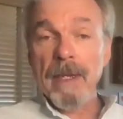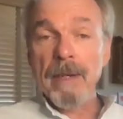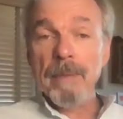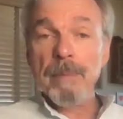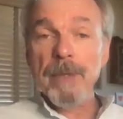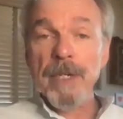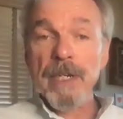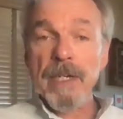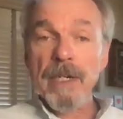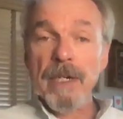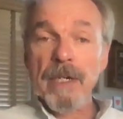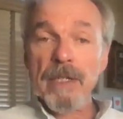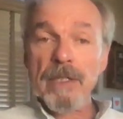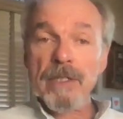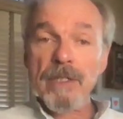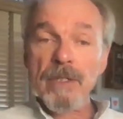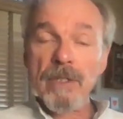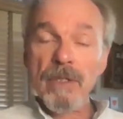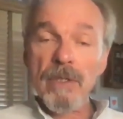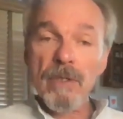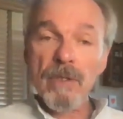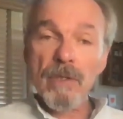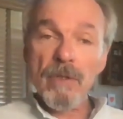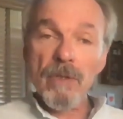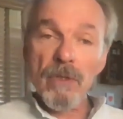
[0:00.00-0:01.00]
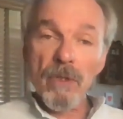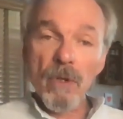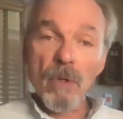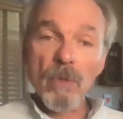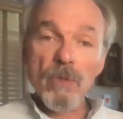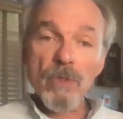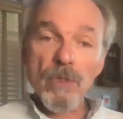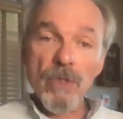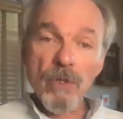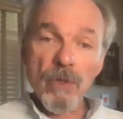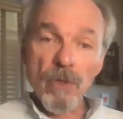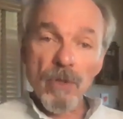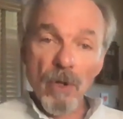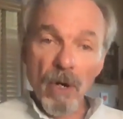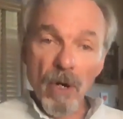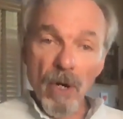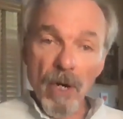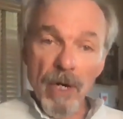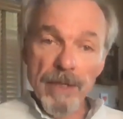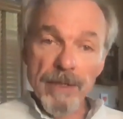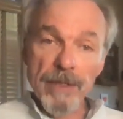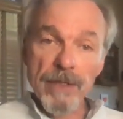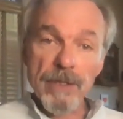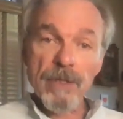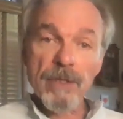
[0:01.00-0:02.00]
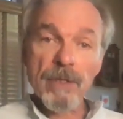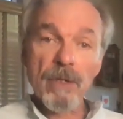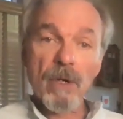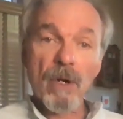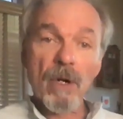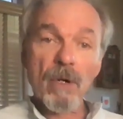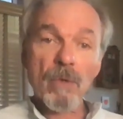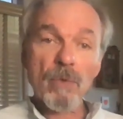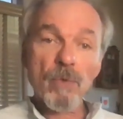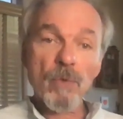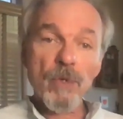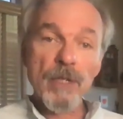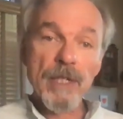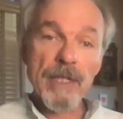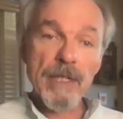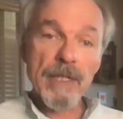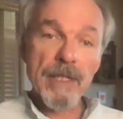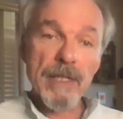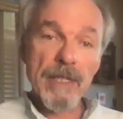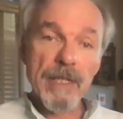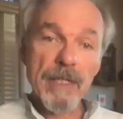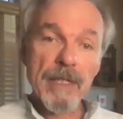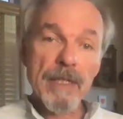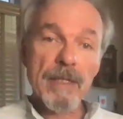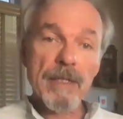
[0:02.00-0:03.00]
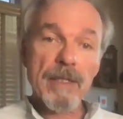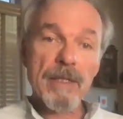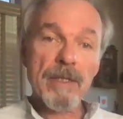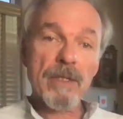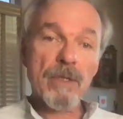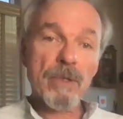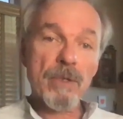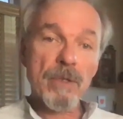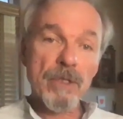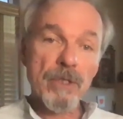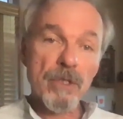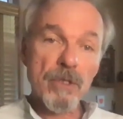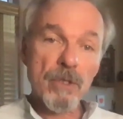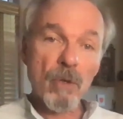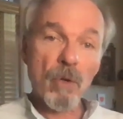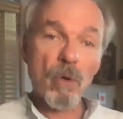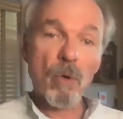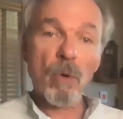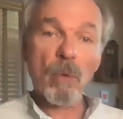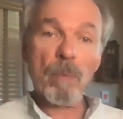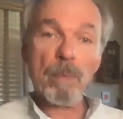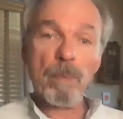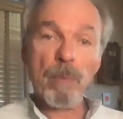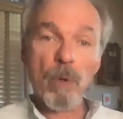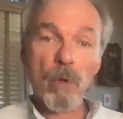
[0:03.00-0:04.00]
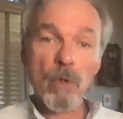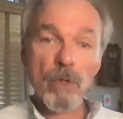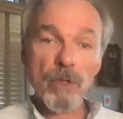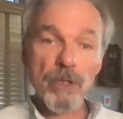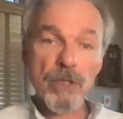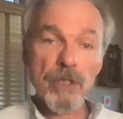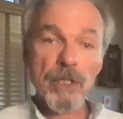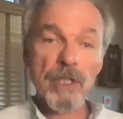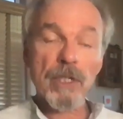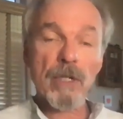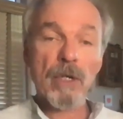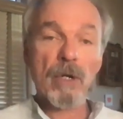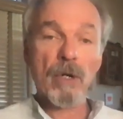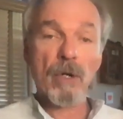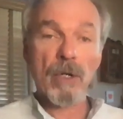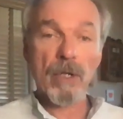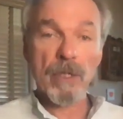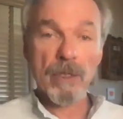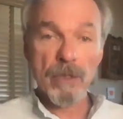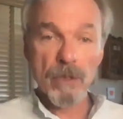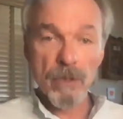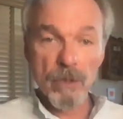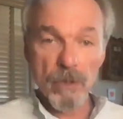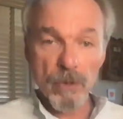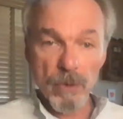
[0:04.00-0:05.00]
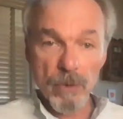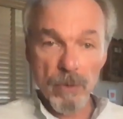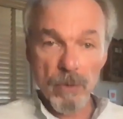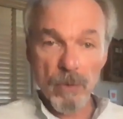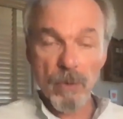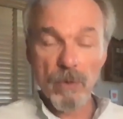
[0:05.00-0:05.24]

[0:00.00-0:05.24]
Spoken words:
Because those thoughts are really your soul pushing on you,